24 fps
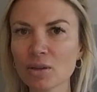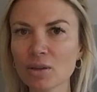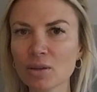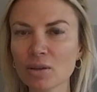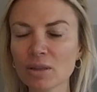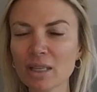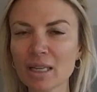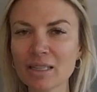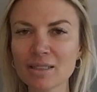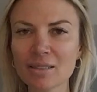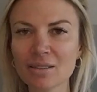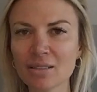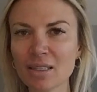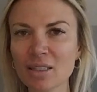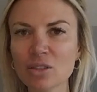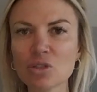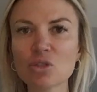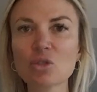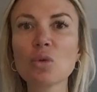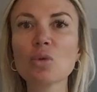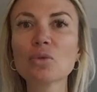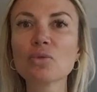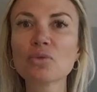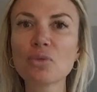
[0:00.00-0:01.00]
let's say,
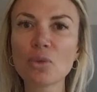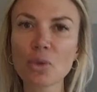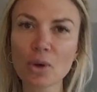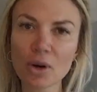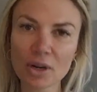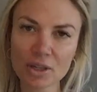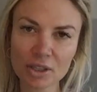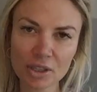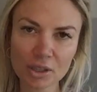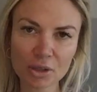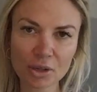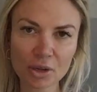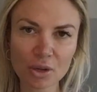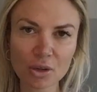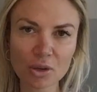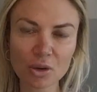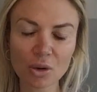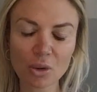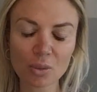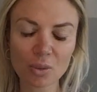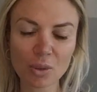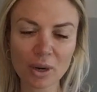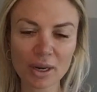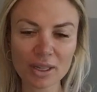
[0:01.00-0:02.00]
sold for a year
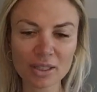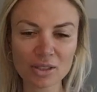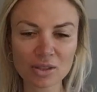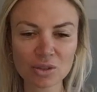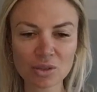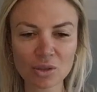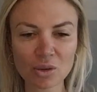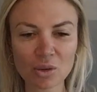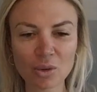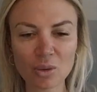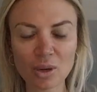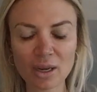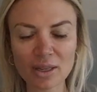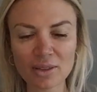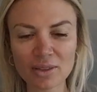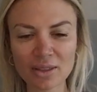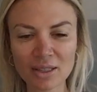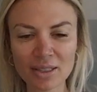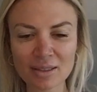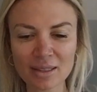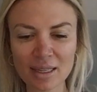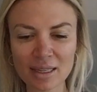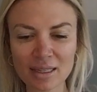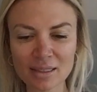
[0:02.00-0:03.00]
ago, right? So I
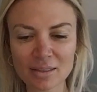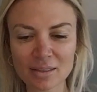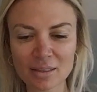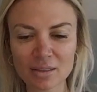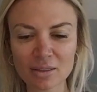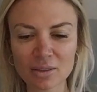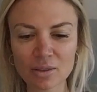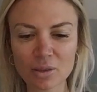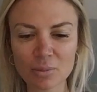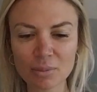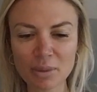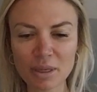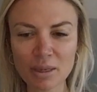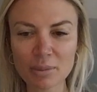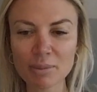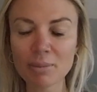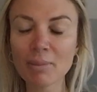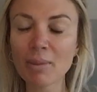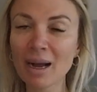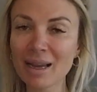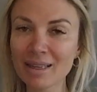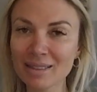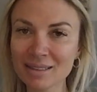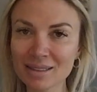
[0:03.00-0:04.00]
think that it's a little bit
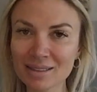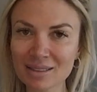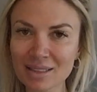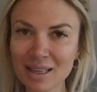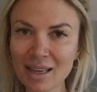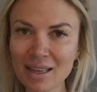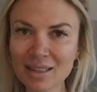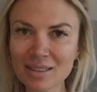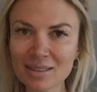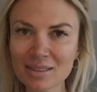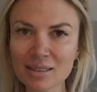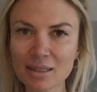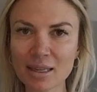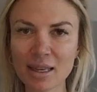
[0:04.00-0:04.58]
mindset.